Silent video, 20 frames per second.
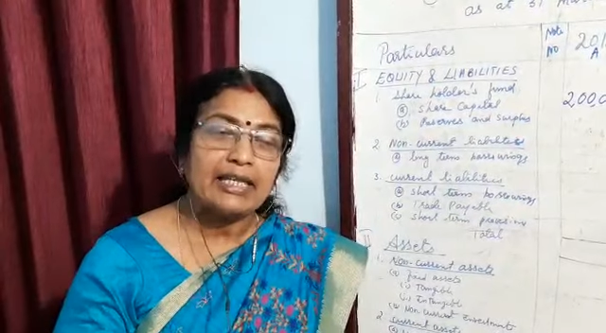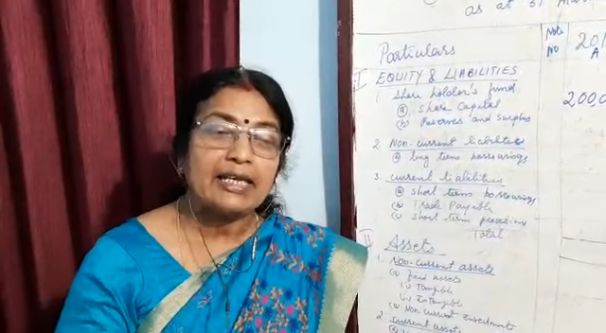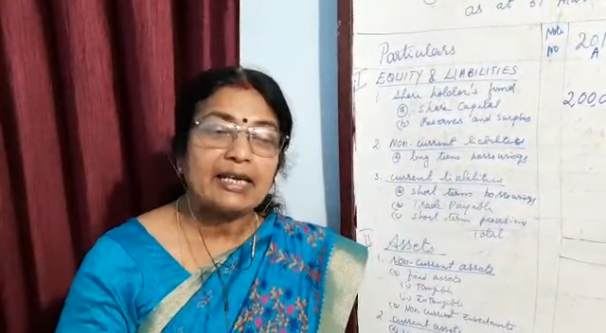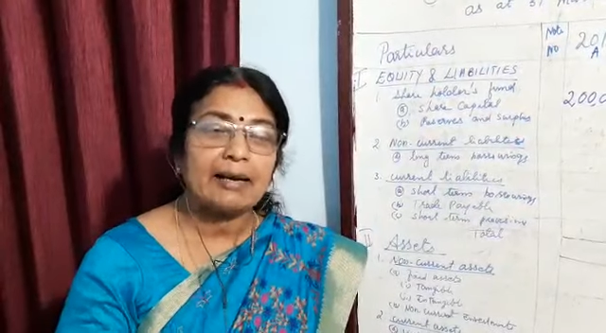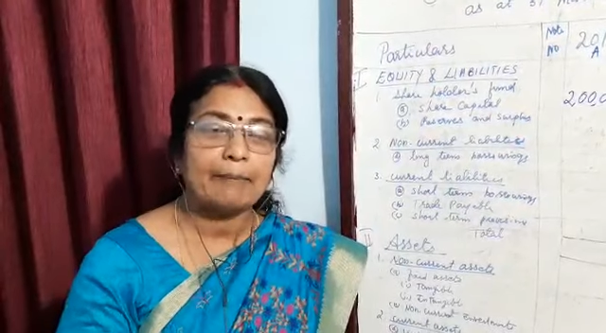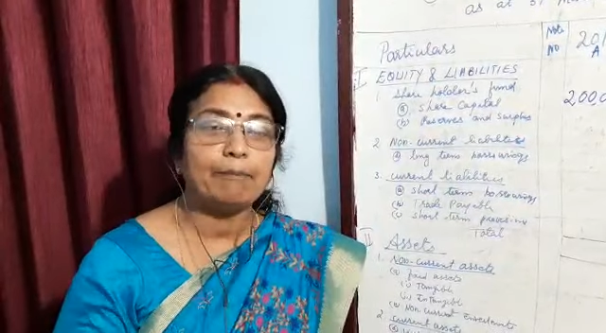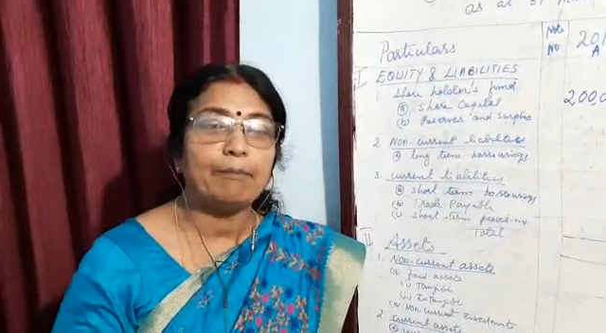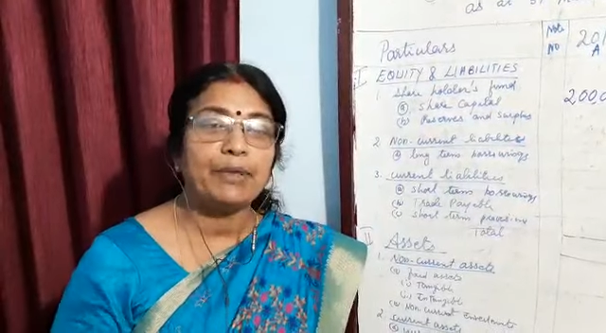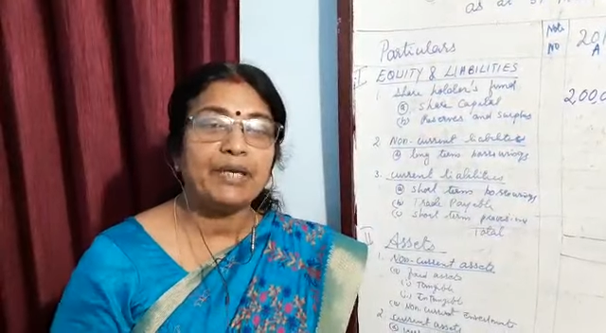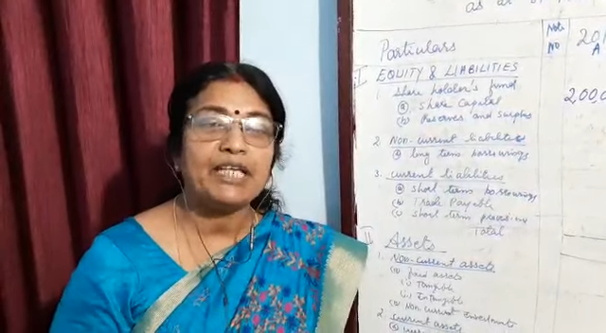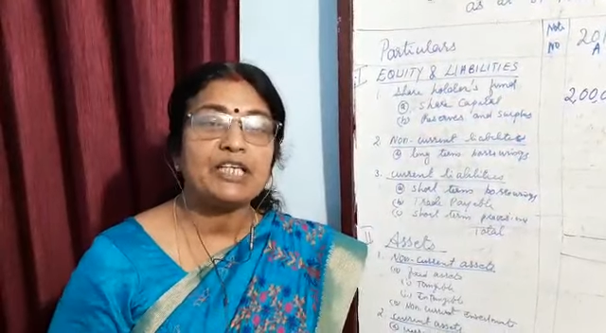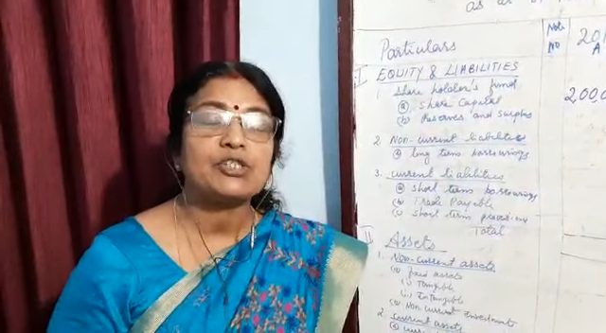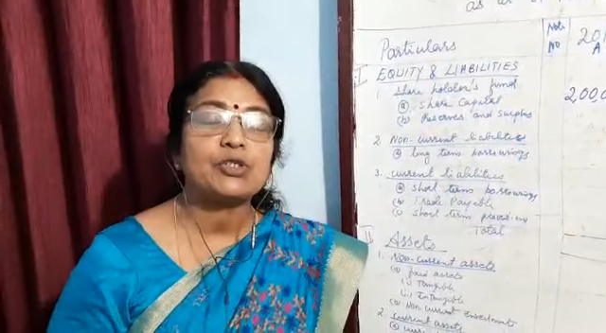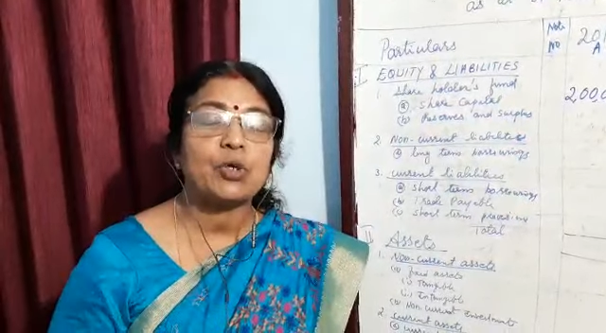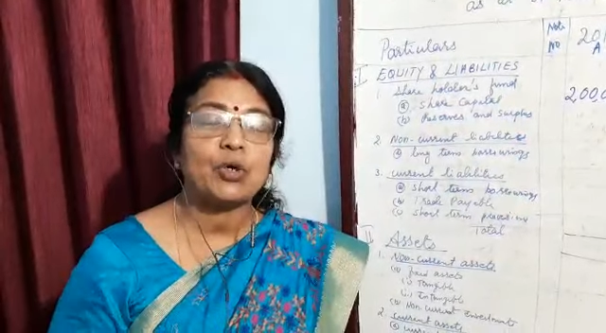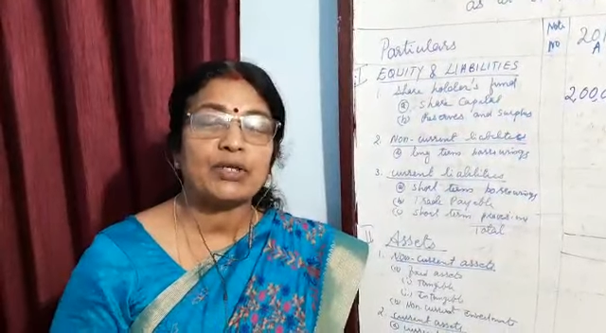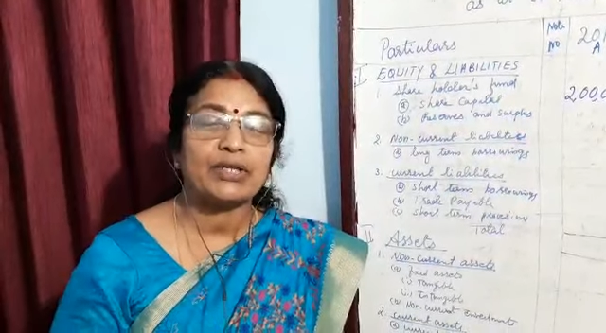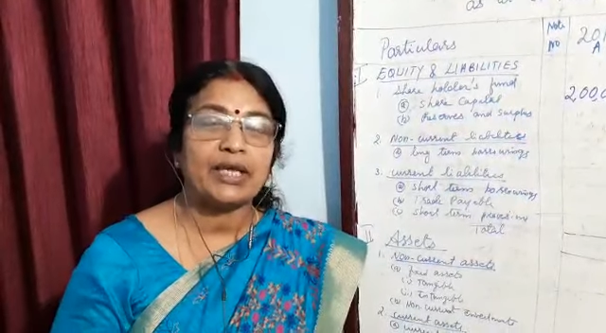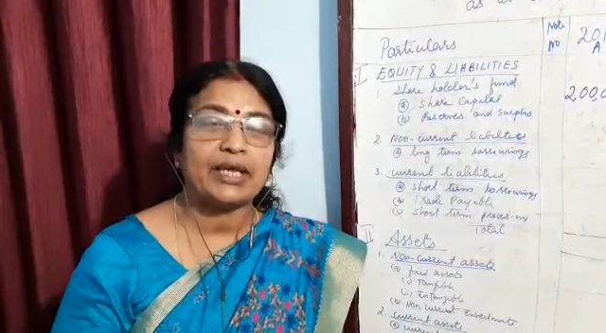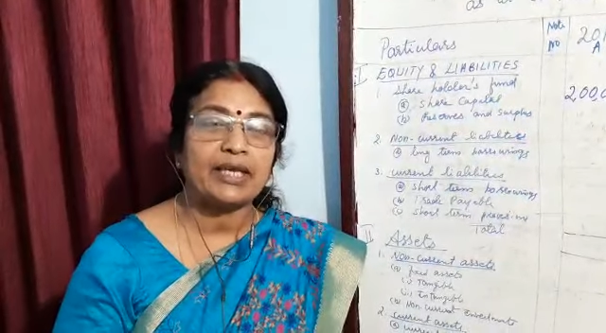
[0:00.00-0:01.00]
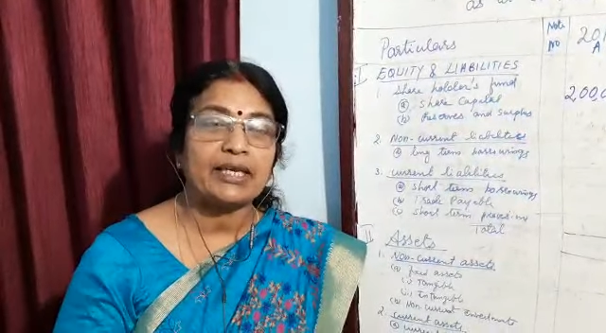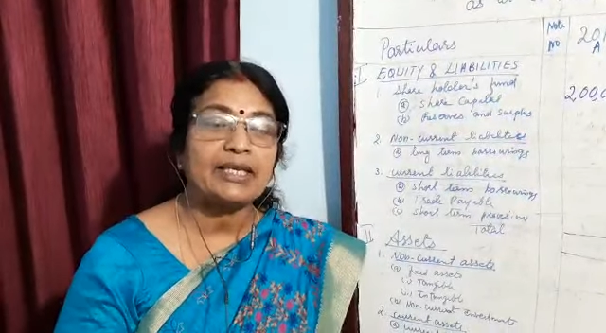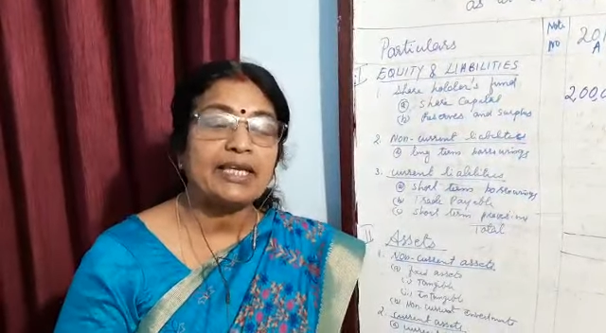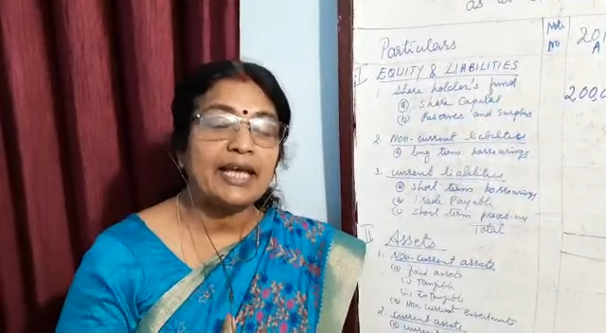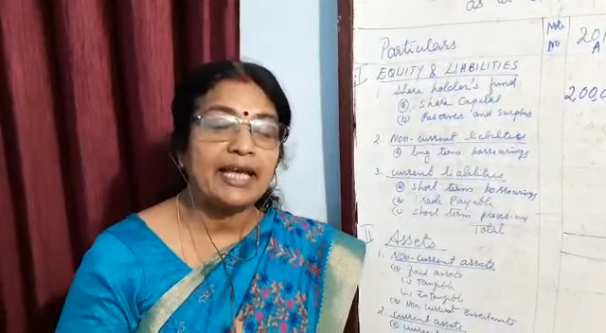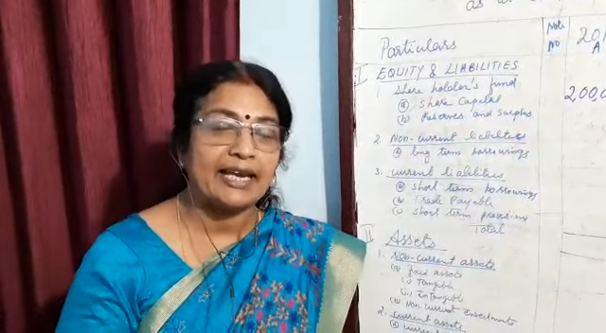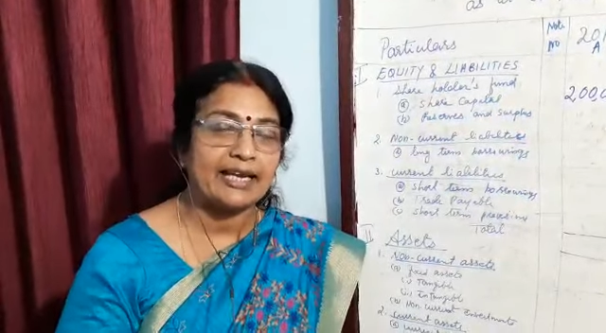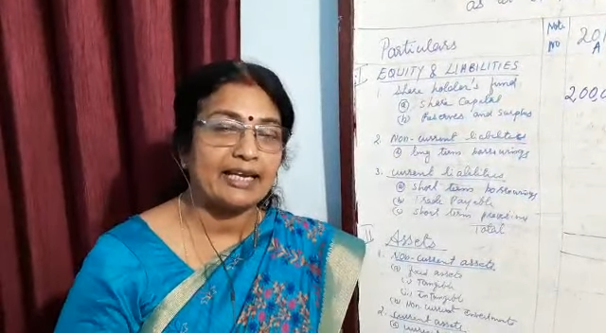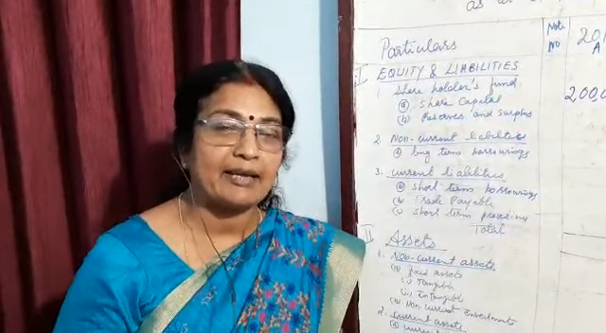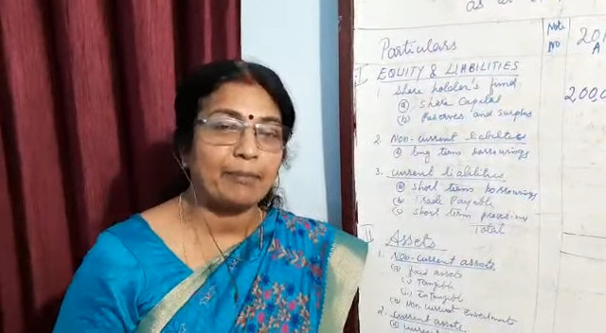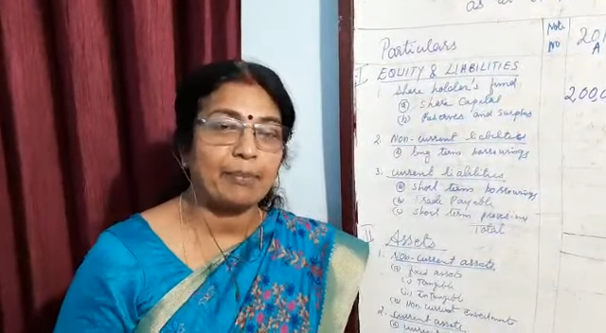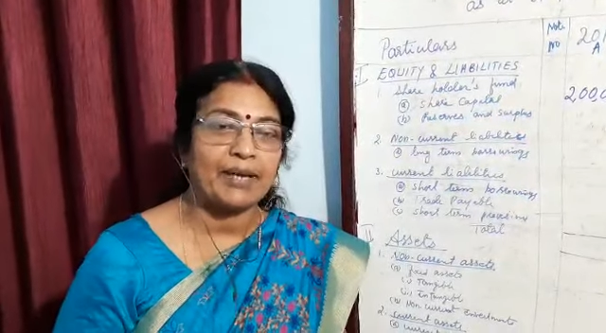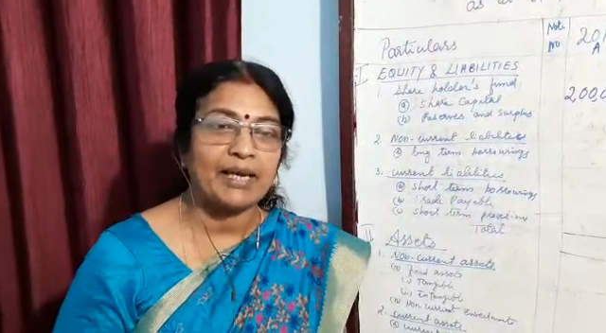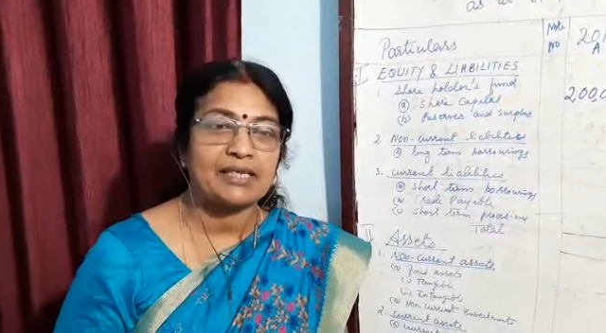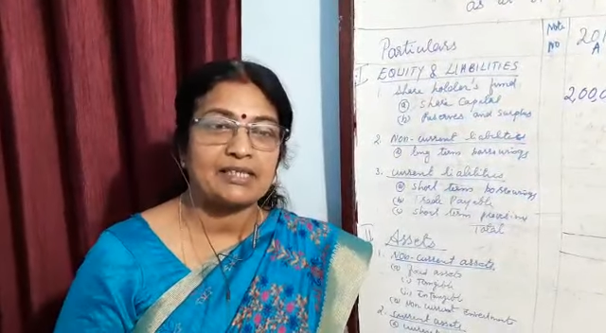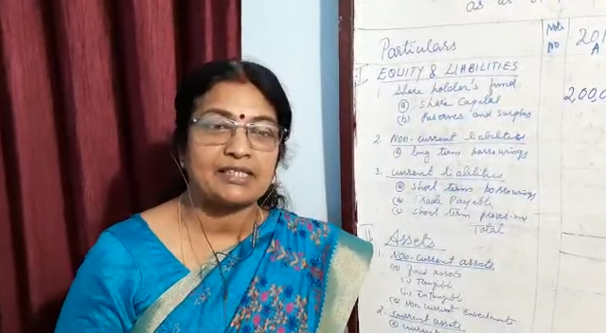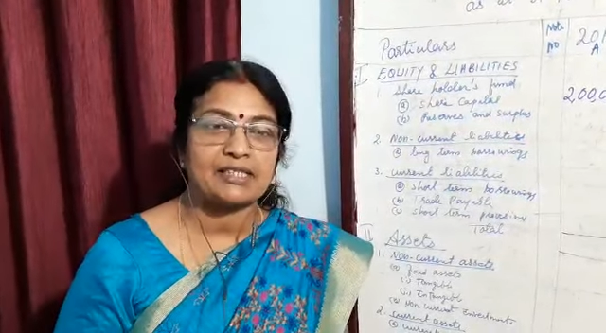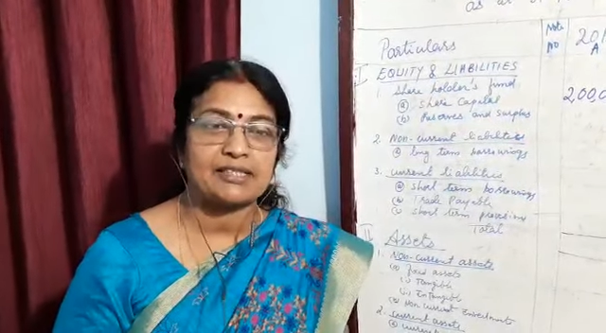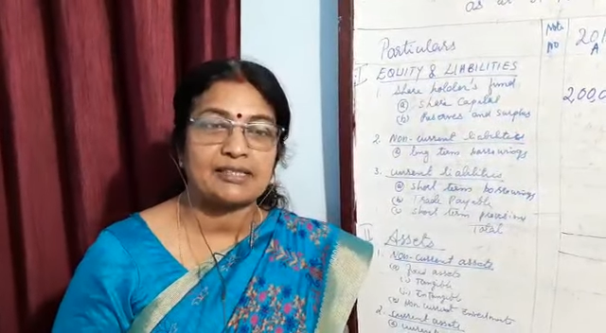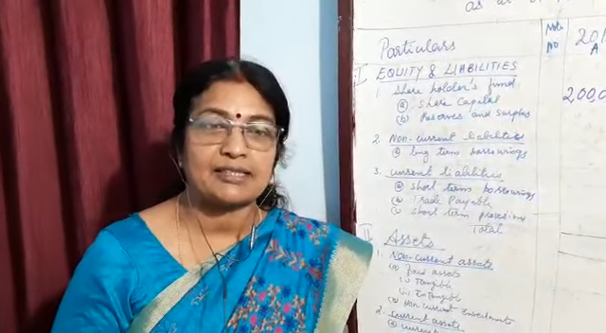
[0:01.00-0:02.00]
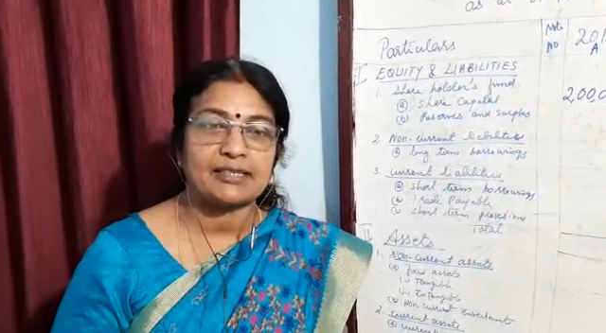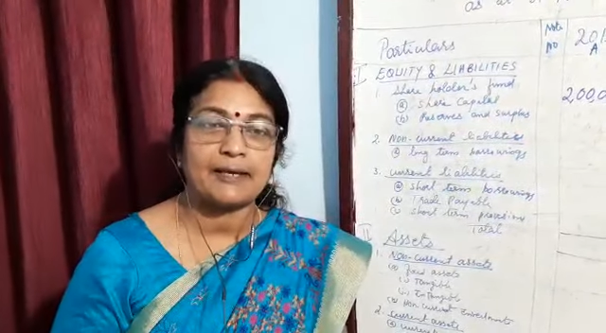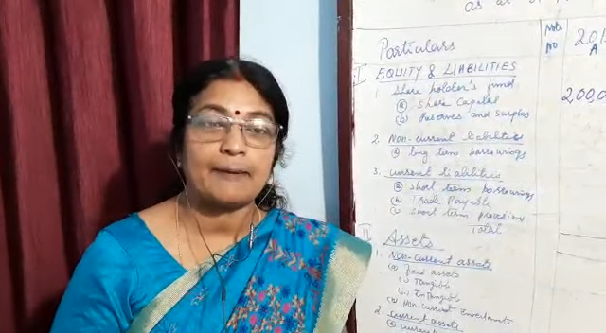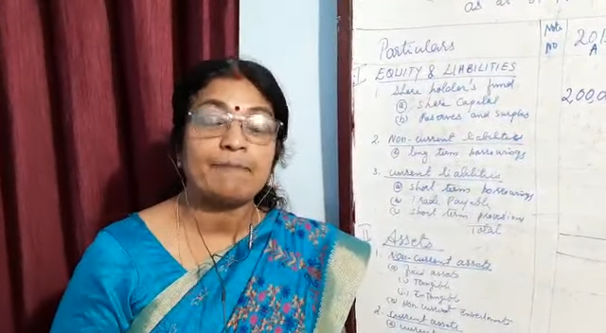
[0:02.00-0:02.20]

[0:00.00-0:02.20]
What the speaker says: companies or the any enterprises,